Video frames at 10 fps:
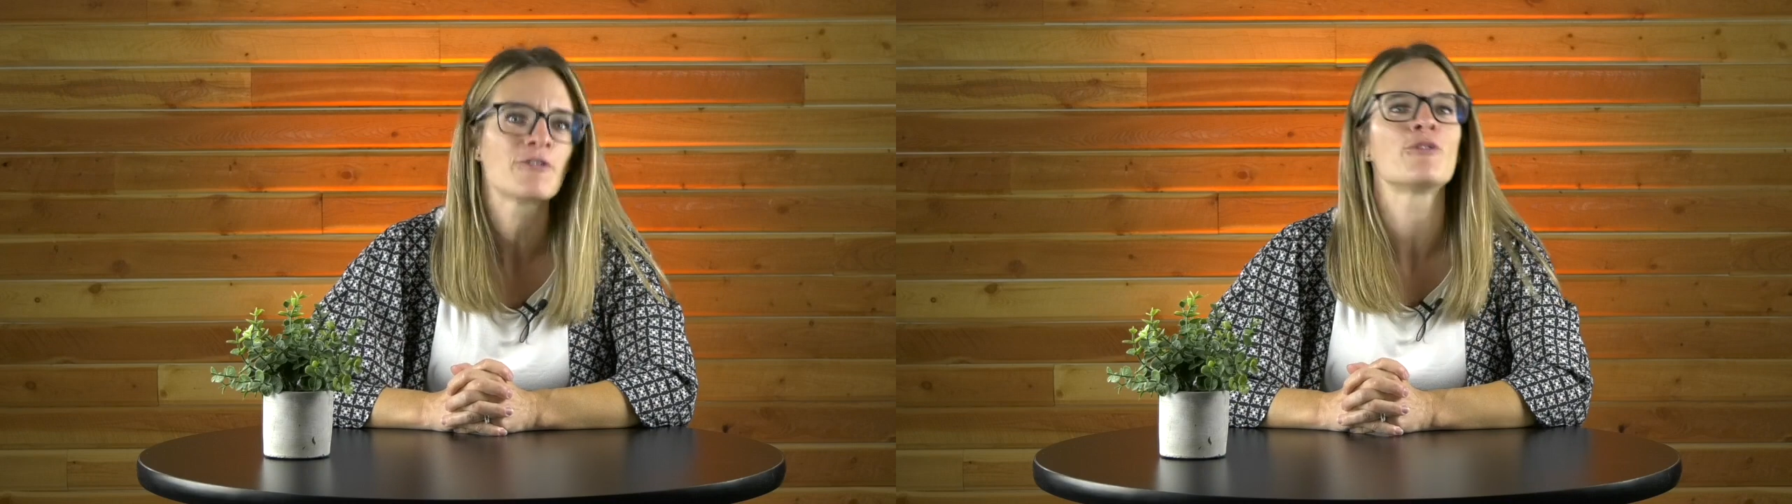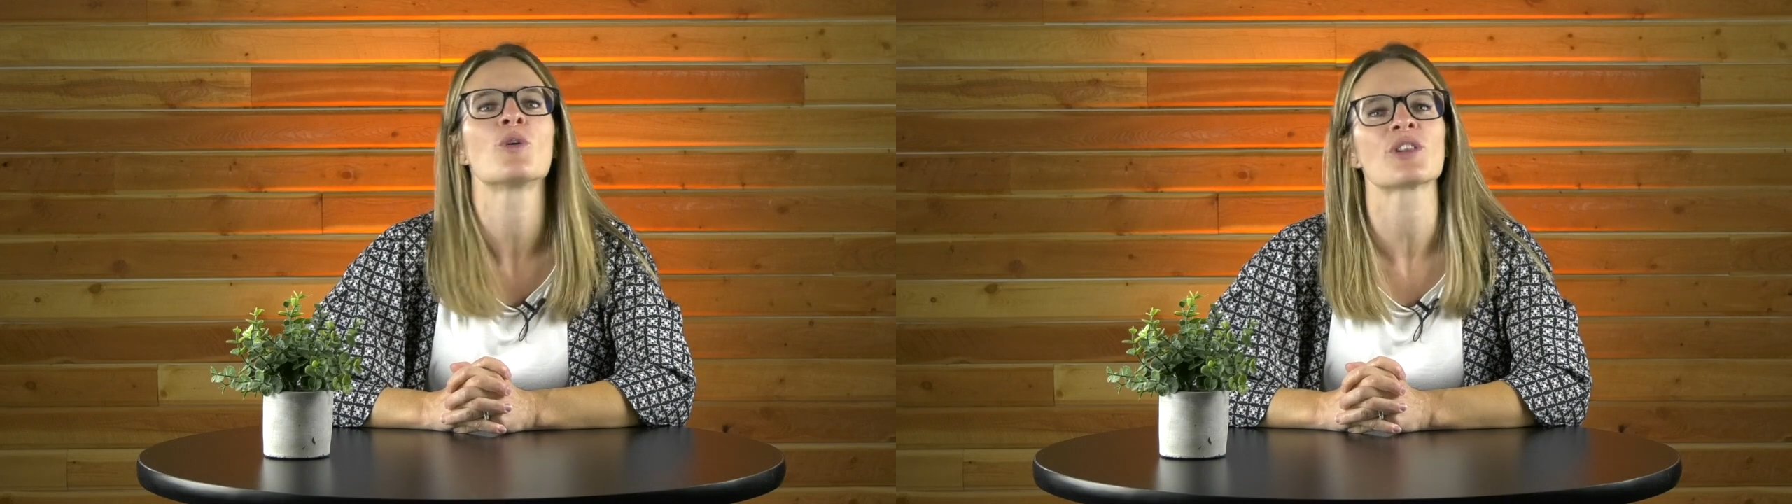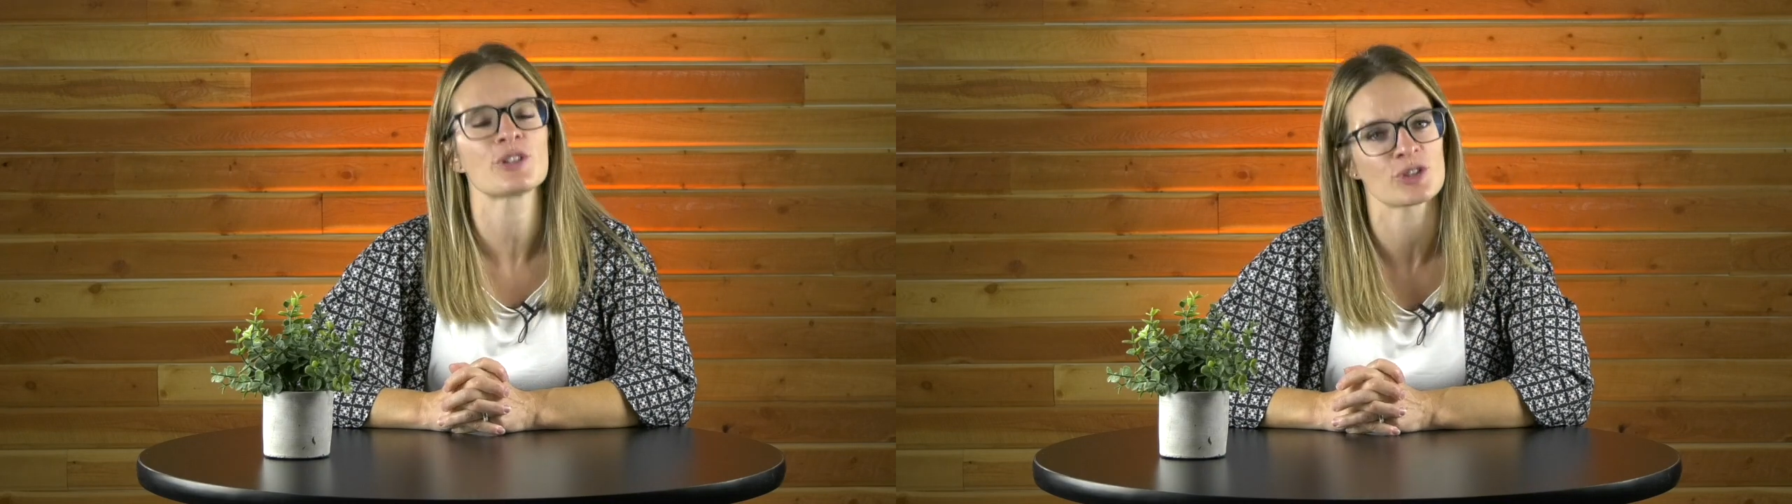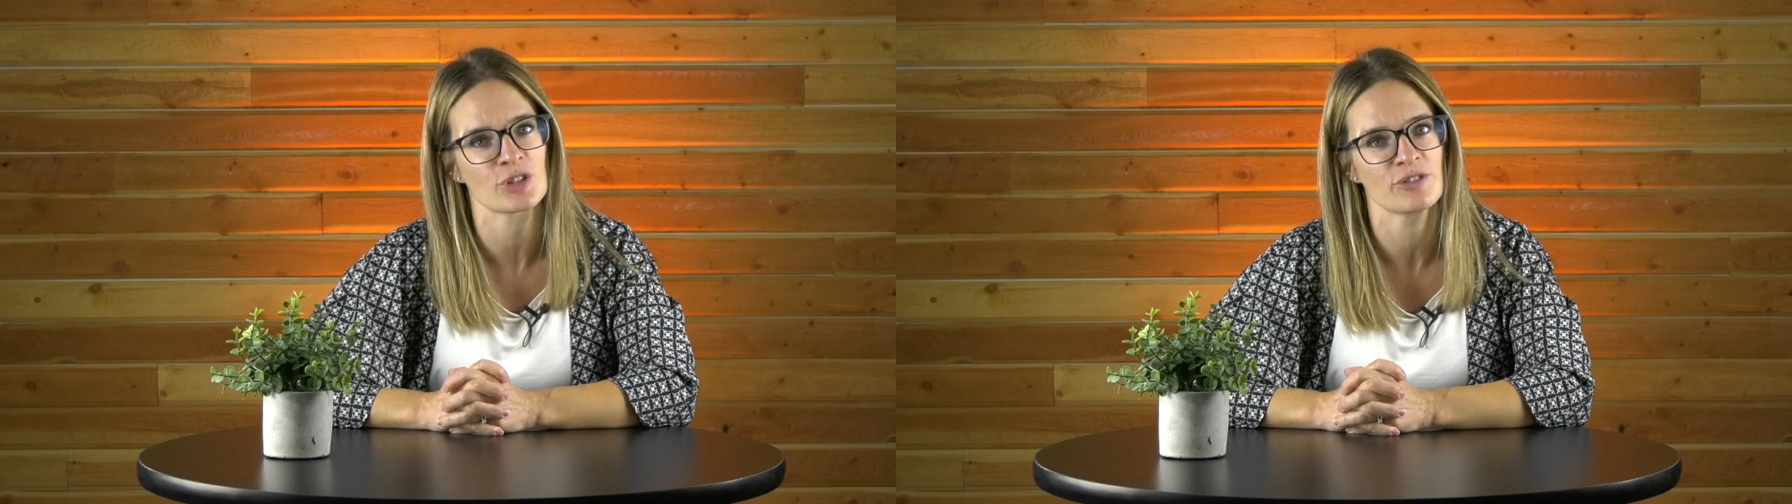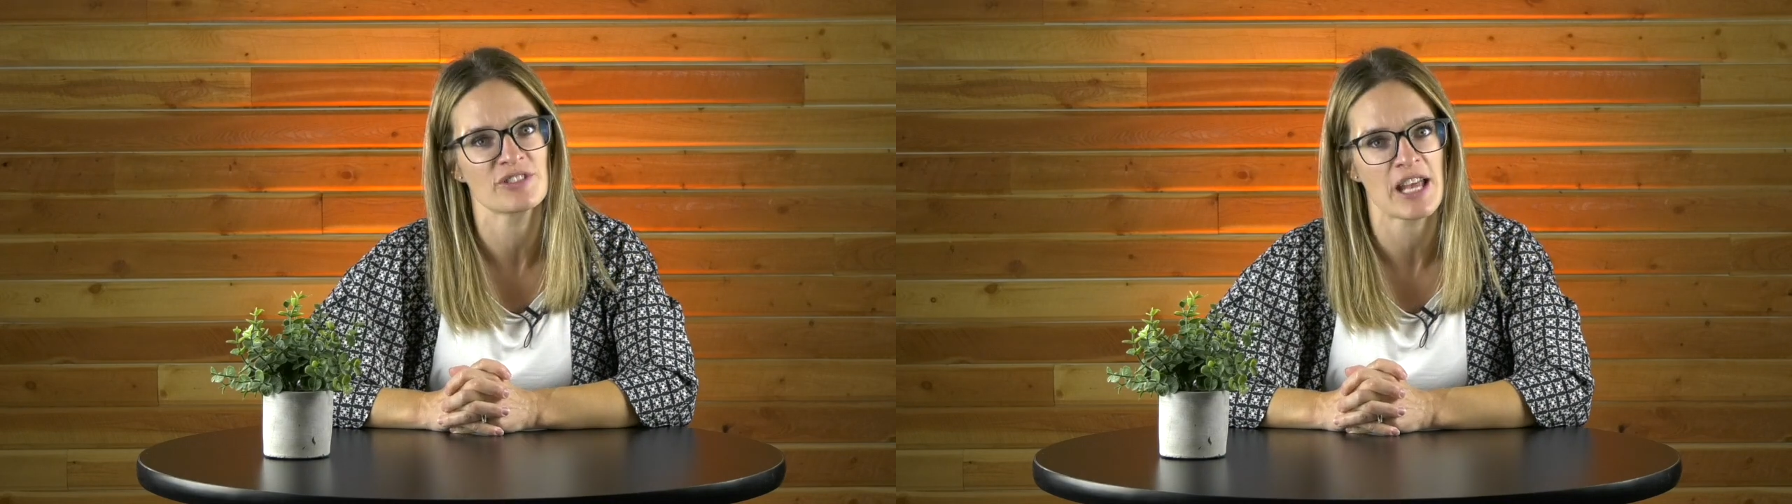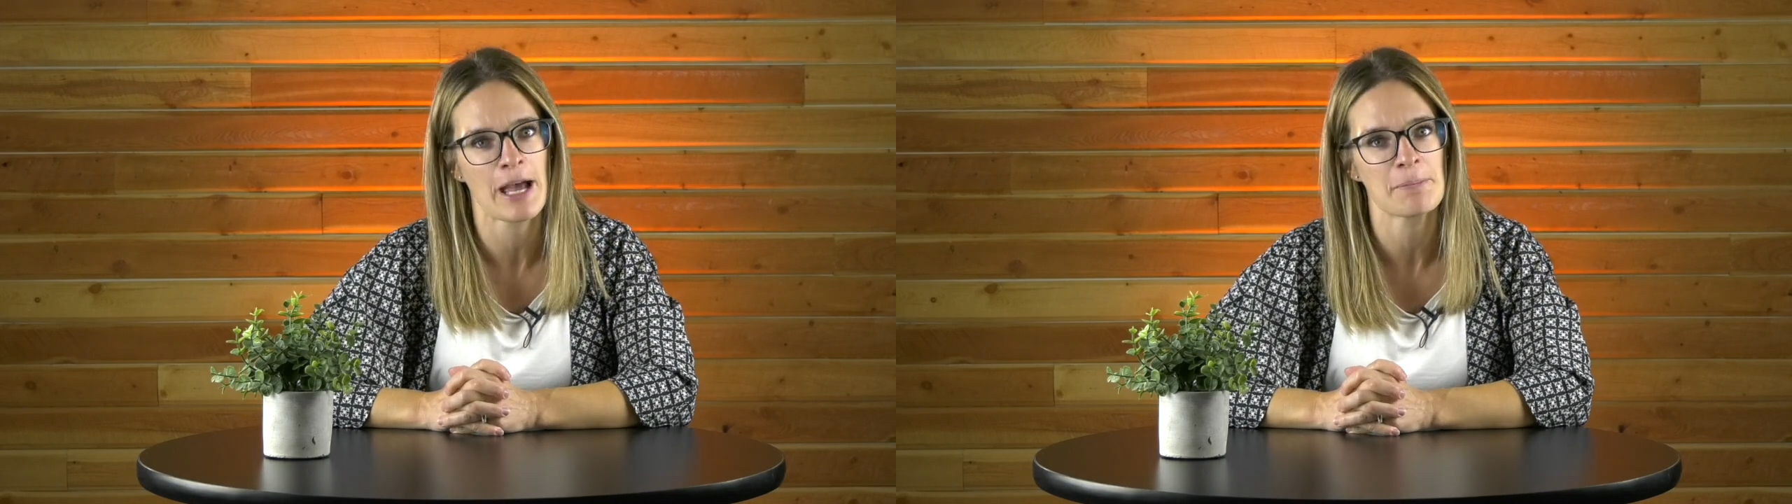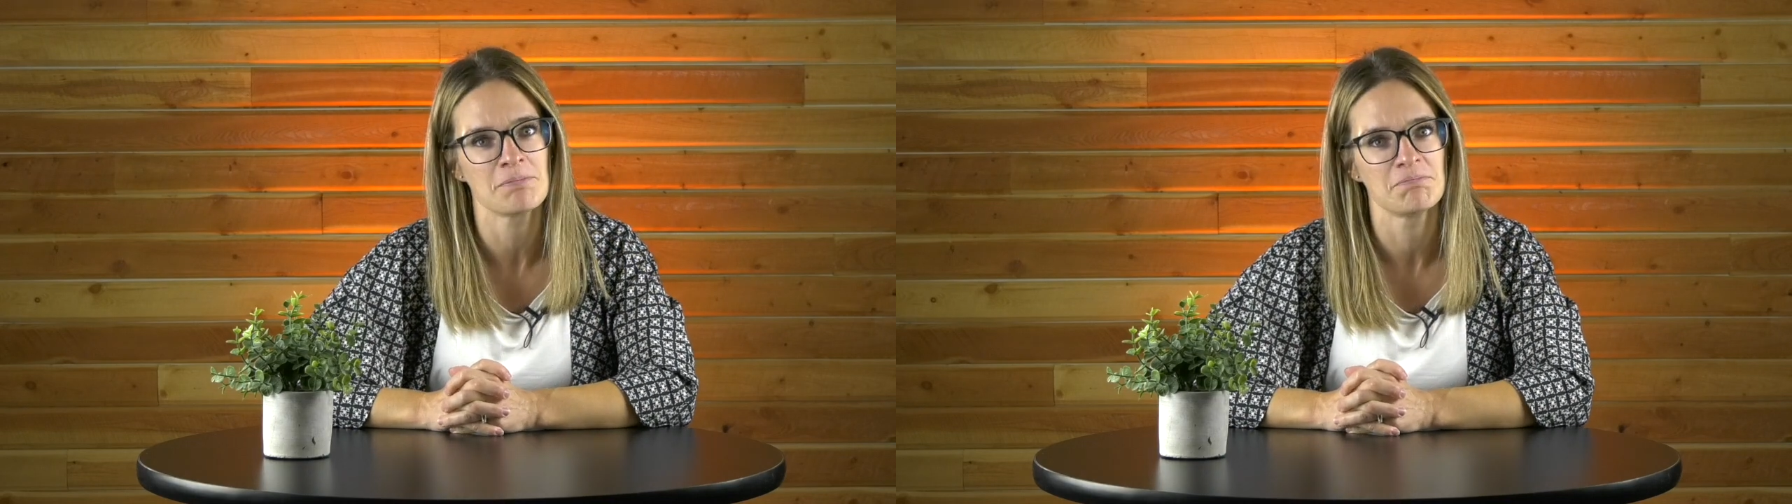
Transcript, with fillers: for the serve tab.